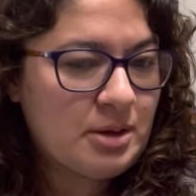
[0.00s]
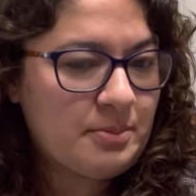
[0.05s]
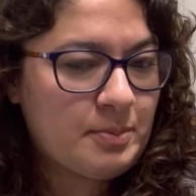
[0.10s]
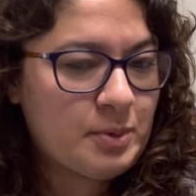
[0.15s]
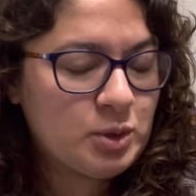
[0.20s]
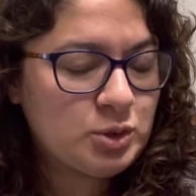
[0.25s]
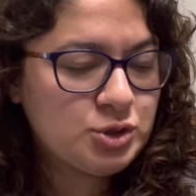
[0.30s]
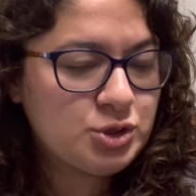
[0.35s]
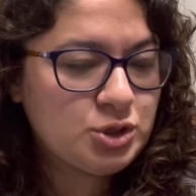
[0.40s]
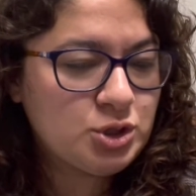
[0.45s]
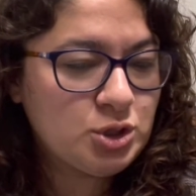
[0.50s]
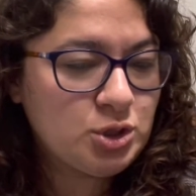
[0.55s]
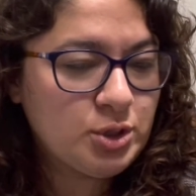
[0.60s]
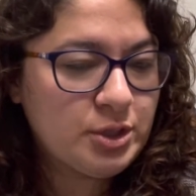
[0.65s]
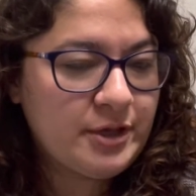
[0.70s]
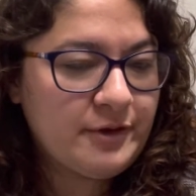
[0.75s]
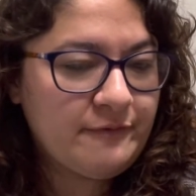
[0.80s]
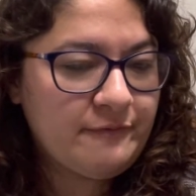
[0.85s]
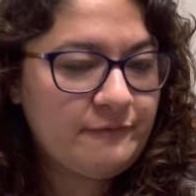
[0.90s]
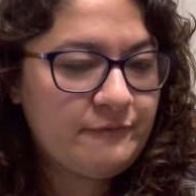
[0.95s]
also
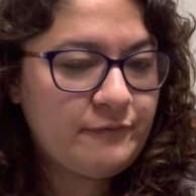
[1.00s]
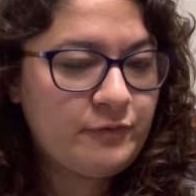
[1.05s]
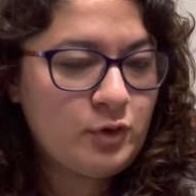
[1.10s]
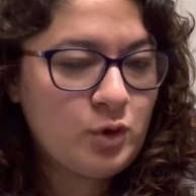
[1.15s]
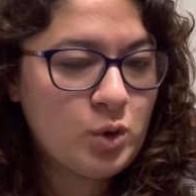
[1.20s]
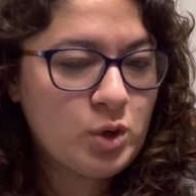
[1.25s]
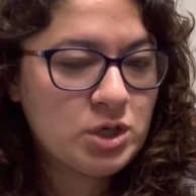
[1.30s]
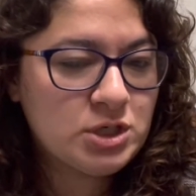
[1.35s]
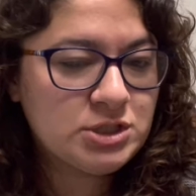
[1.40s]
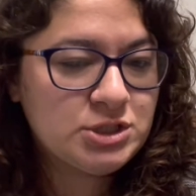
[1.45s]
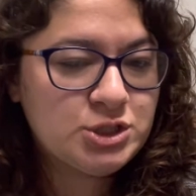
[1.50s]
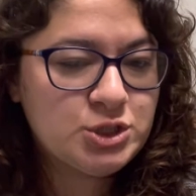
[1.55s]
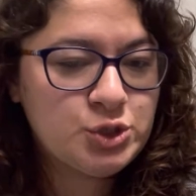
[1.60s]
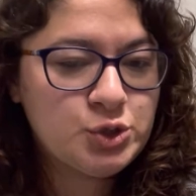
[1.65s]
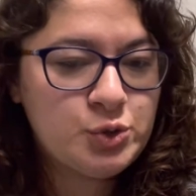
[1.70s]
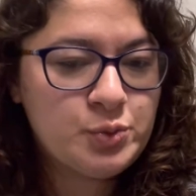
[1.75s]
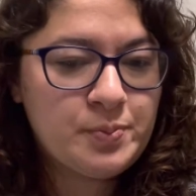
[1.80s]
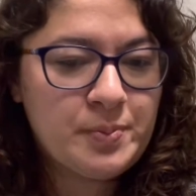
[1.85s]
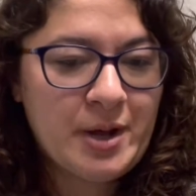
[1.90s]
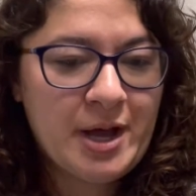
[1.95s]
looking forward
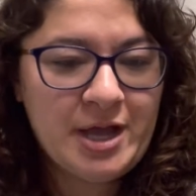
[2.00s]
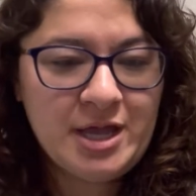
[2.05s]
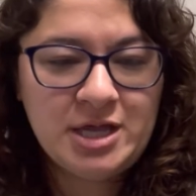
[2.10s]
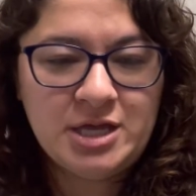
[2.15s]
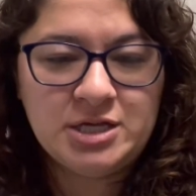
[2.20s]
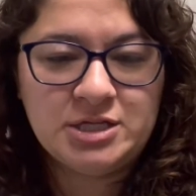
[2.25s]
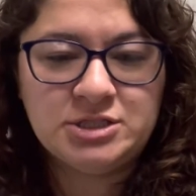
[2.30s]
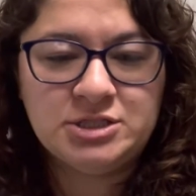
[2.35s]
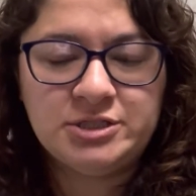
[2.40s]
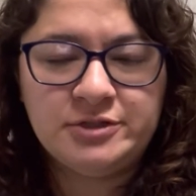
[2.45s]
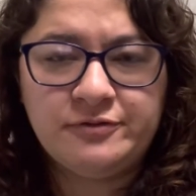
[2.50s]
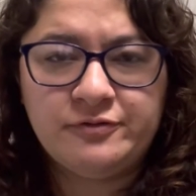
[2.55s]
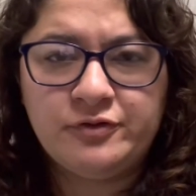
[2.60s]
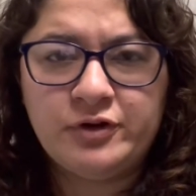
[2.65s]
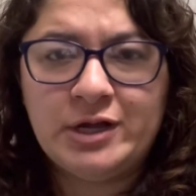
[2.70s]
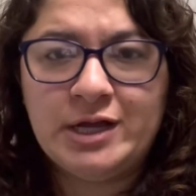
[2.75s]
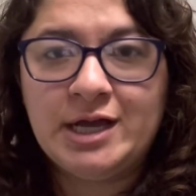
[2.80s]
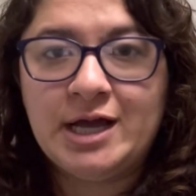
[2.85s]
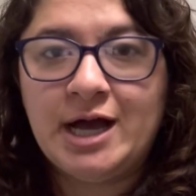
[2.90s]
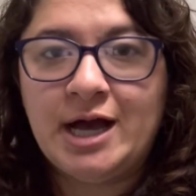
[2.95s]
to buy a
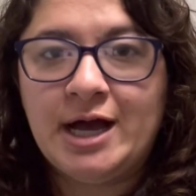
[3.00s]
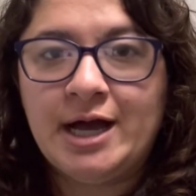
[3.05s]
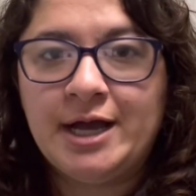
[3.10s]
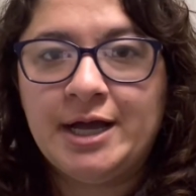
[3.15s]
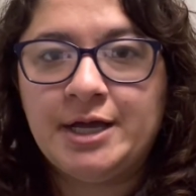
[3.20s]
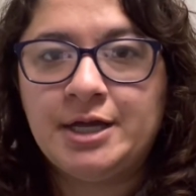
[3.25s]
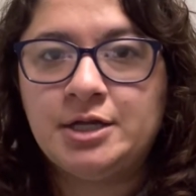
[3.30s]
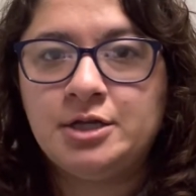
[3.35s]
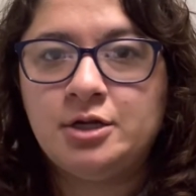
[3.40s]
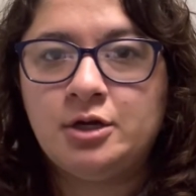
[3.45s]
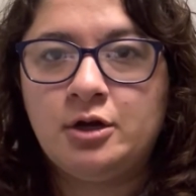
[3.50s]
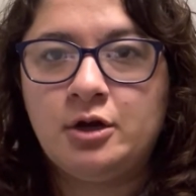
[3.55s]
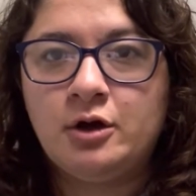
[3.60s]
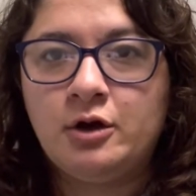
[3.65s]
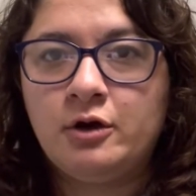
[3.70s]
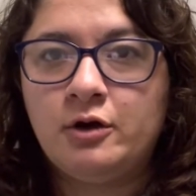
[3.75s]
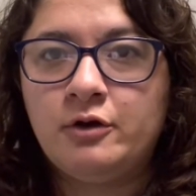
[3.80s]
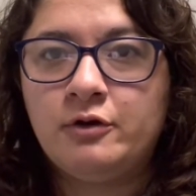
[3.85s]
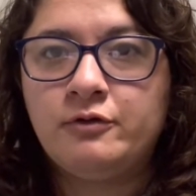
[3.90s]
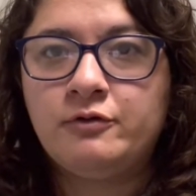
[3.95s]
different kind
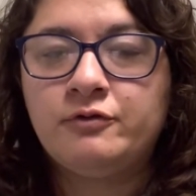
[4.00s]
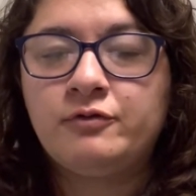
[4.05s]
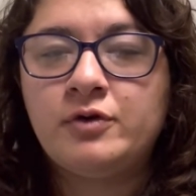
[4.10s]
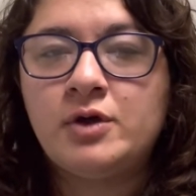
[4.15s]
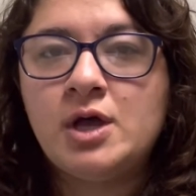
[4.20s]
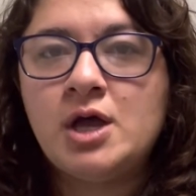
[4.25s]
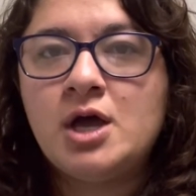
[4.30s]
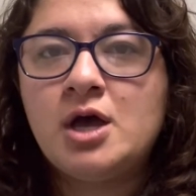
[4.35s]
of